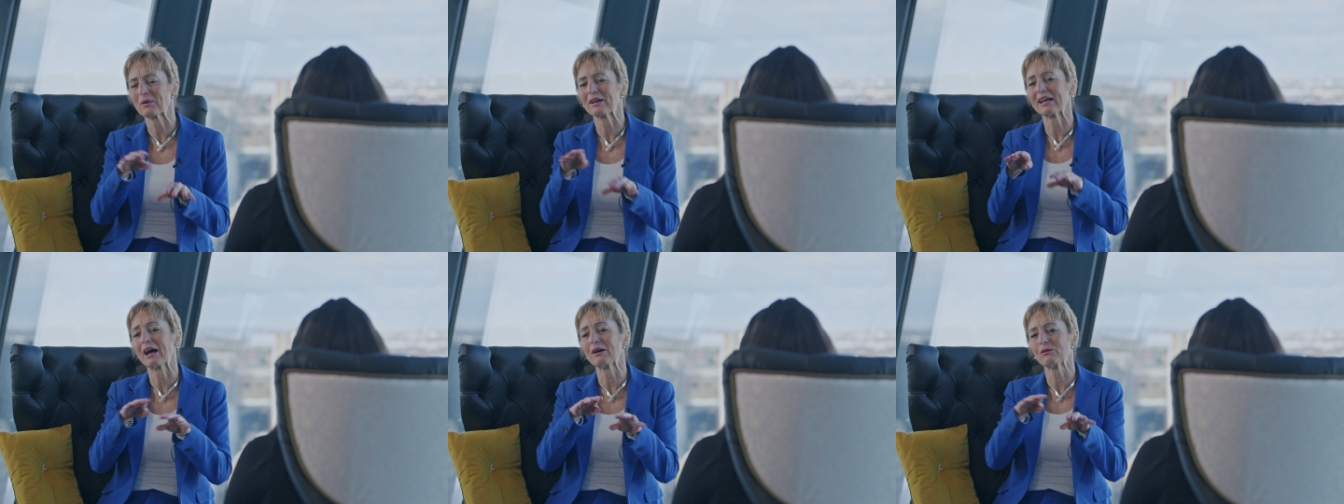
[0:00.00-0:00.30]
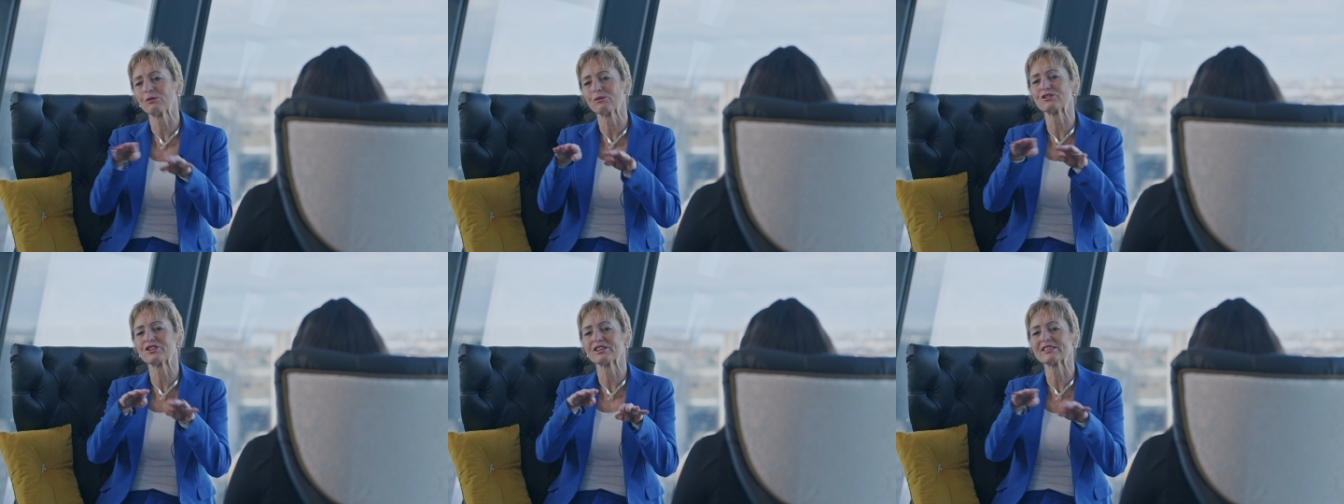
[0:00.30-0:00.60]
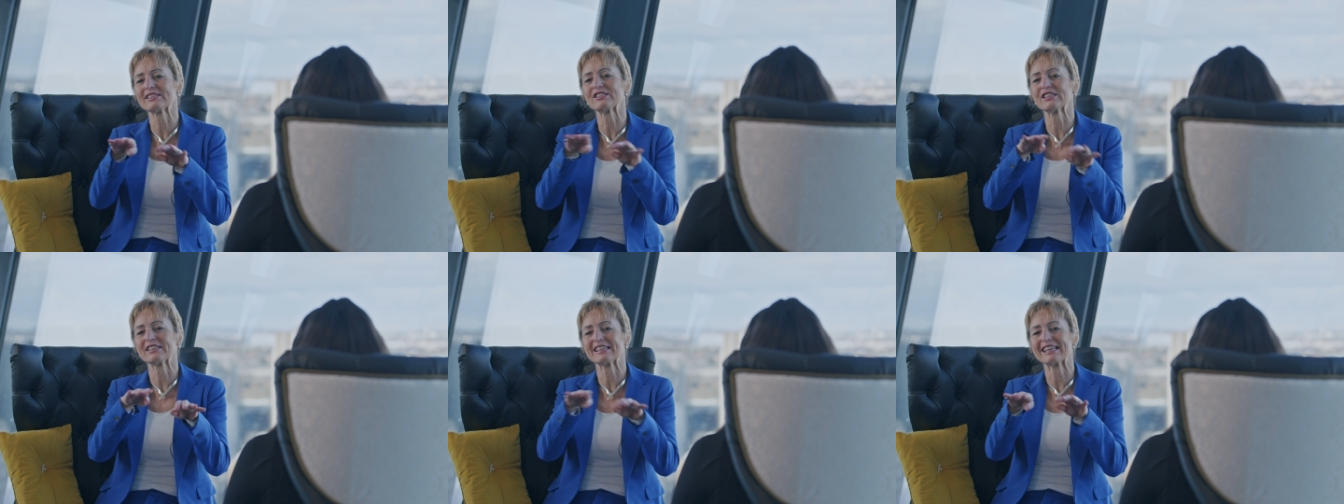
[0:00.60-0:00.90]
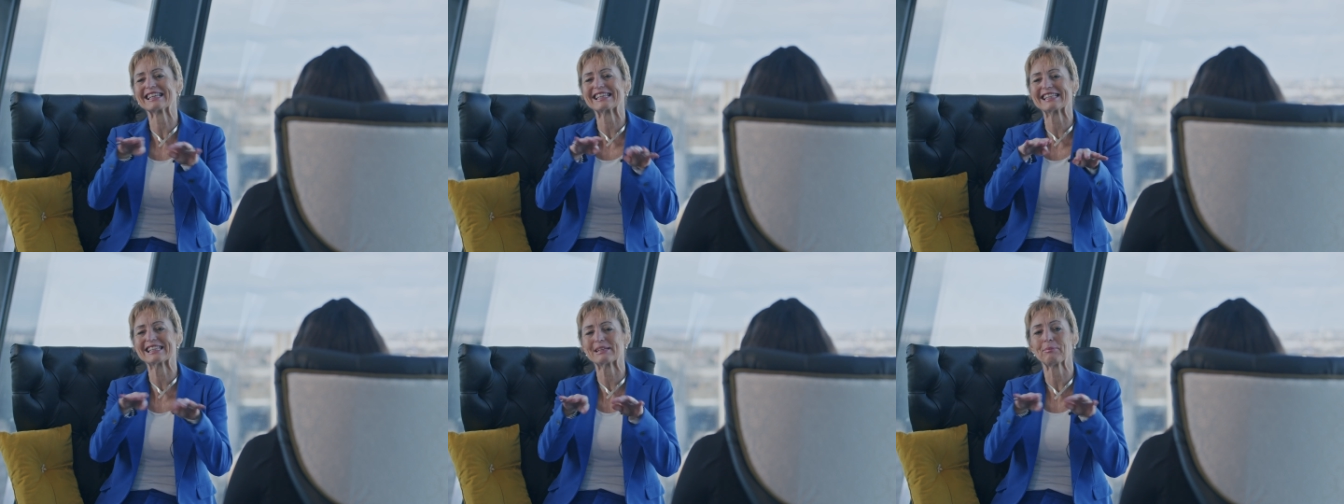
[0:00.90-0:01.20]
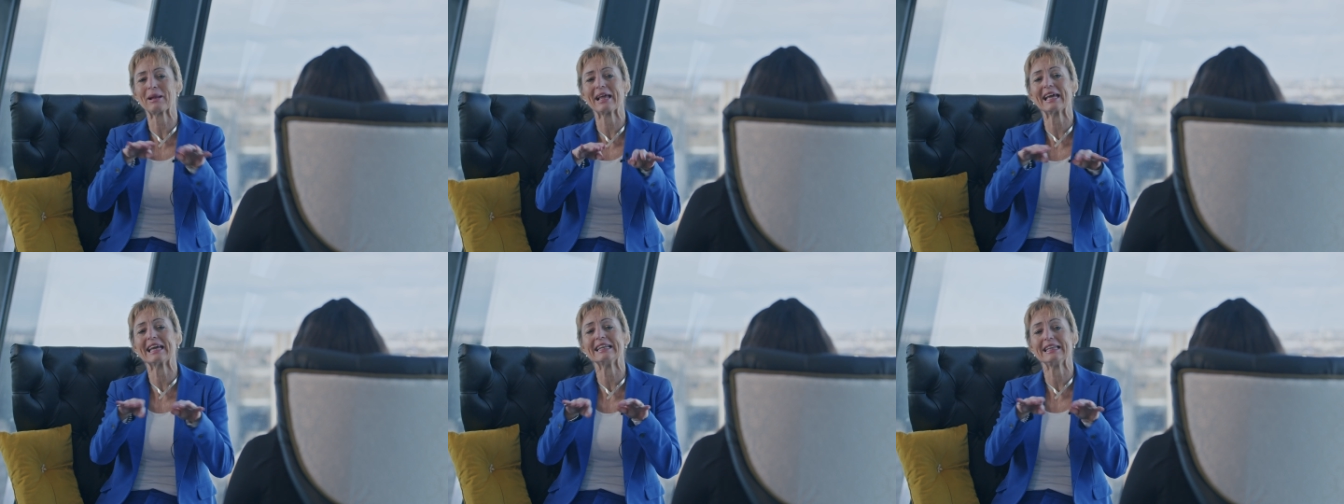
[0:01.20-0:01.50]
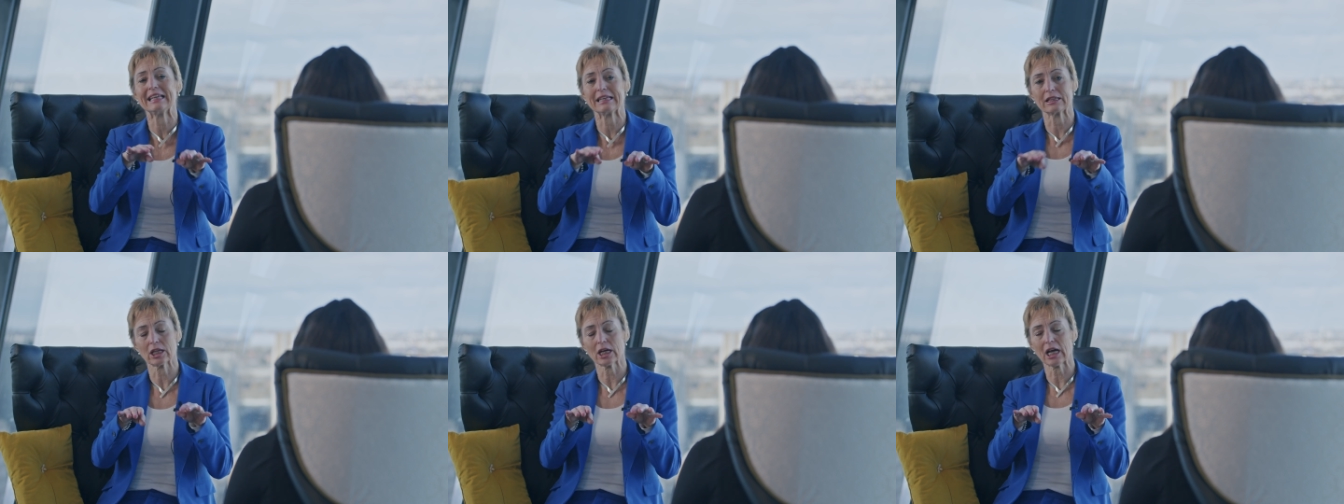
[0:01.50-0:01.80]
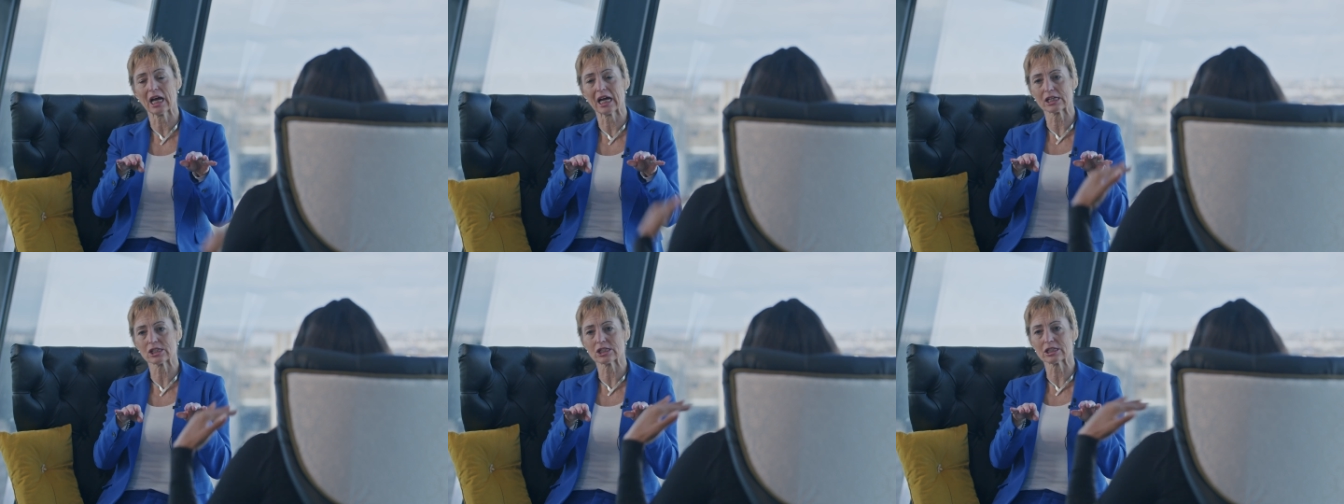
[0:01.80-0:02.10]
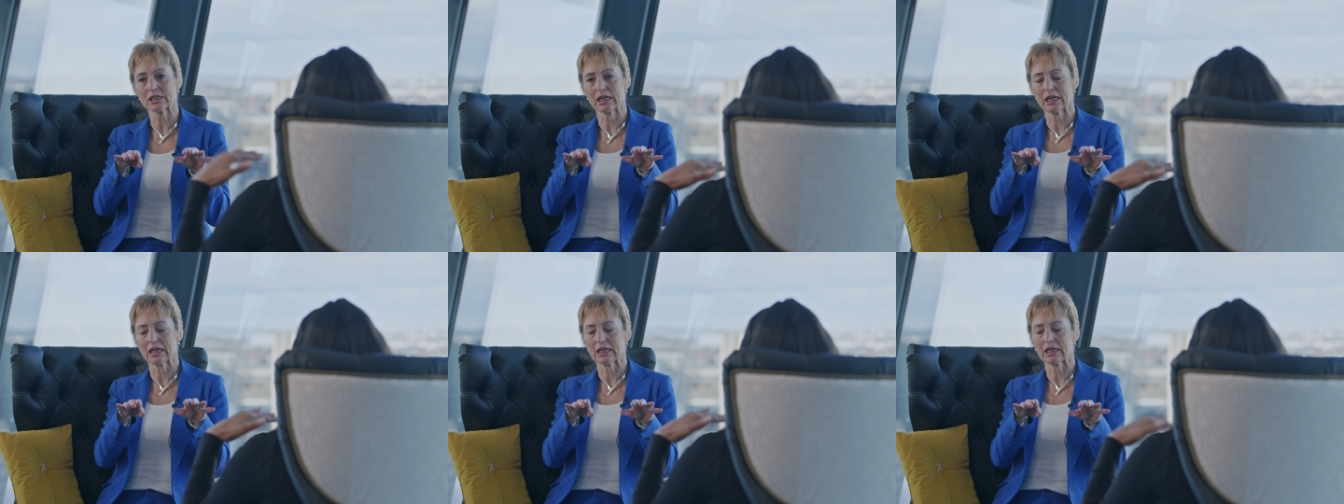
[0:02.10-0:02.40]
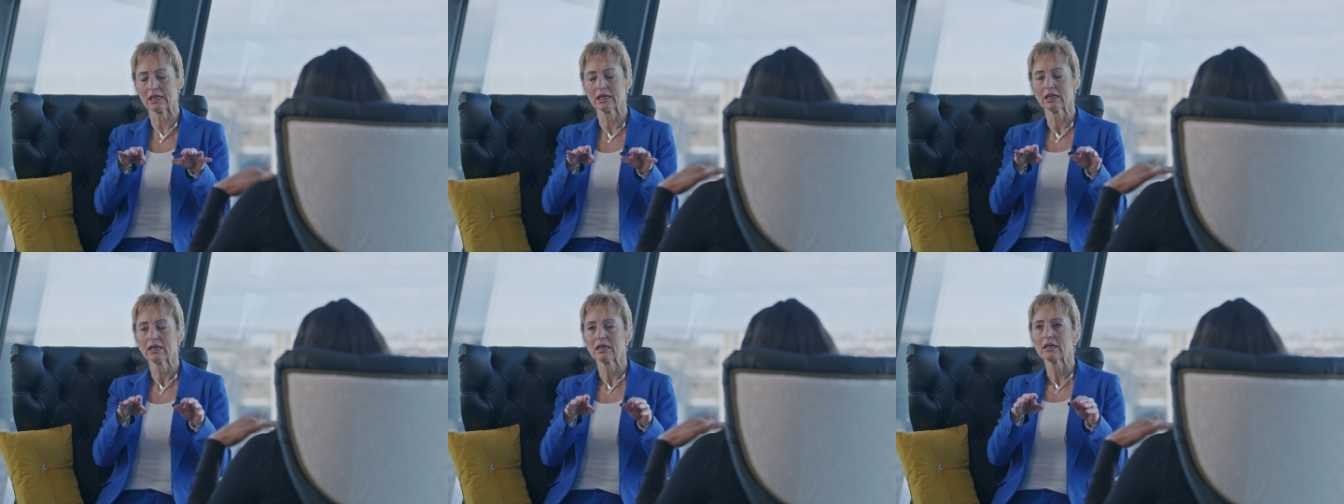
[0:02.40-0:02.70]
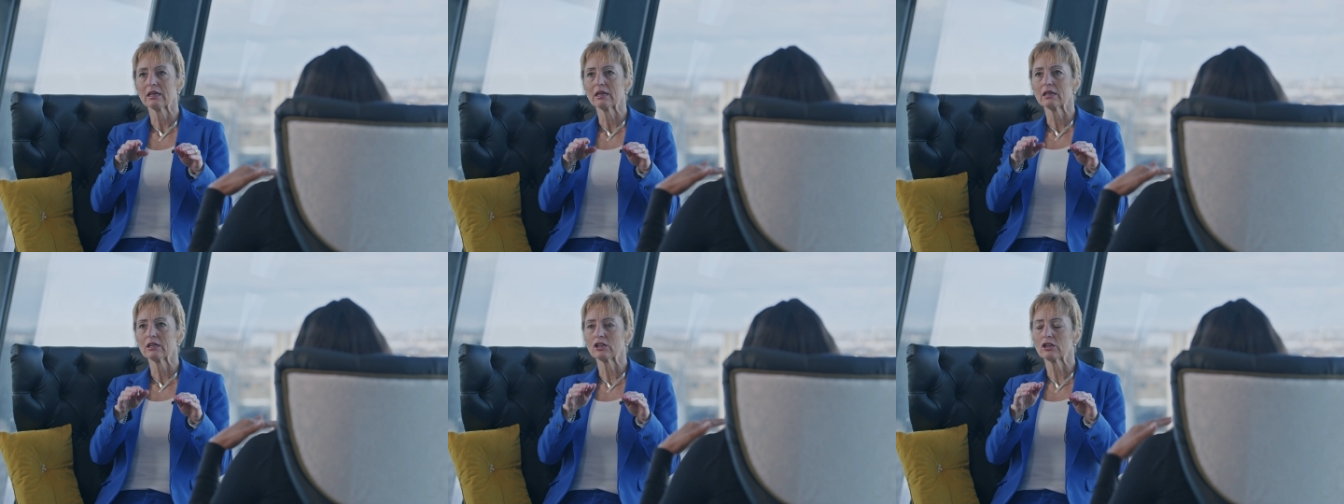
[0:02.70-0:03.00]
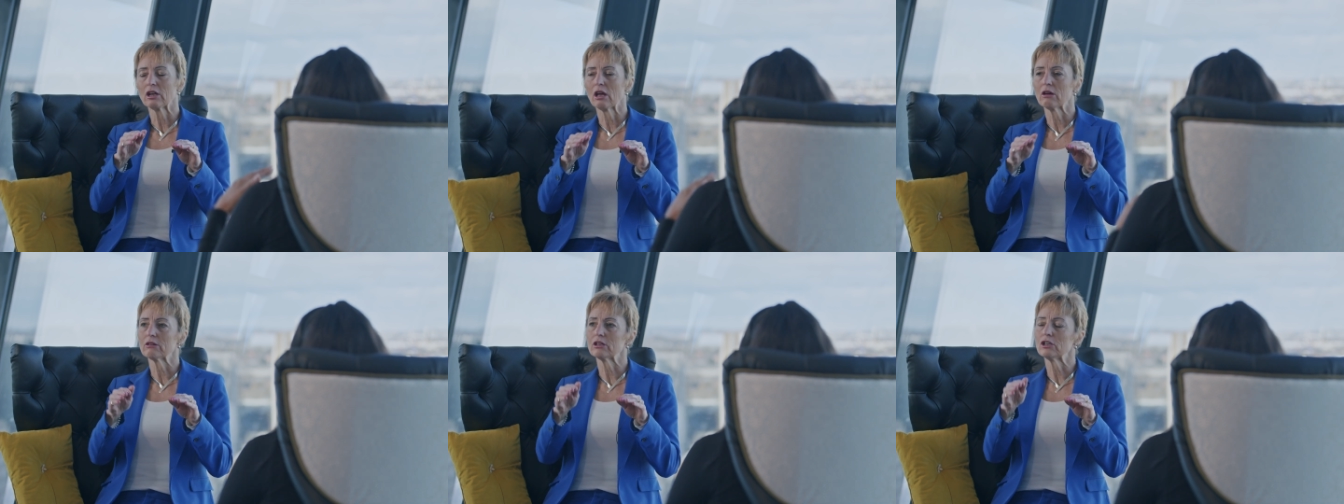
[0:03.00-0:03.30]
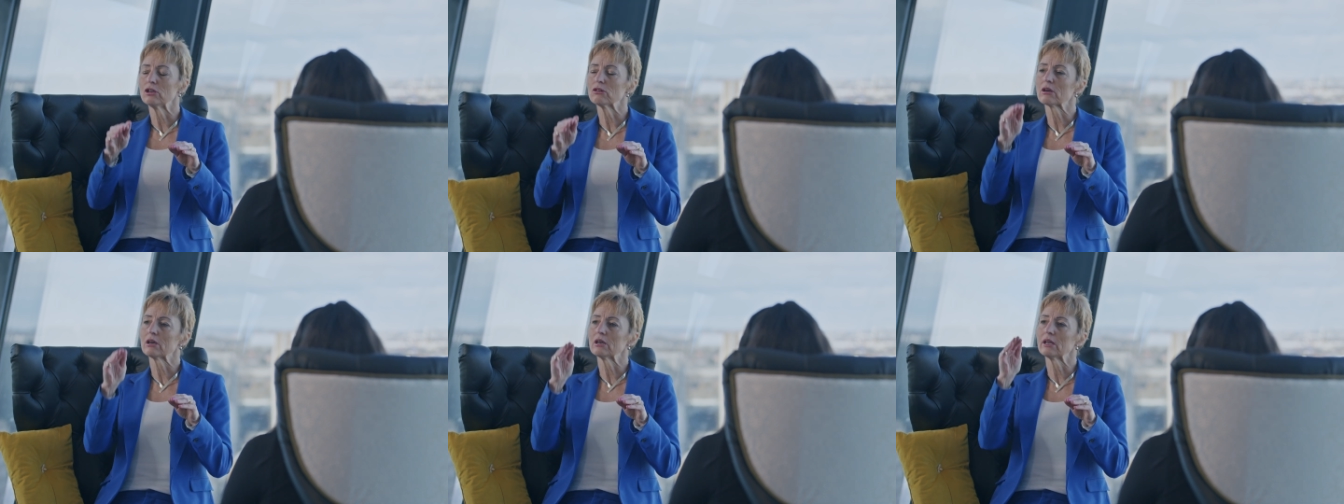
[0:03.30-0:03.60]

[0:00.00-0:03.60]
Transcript: but I'm just explaining that to actually, meet them at their level kind you know, of thing.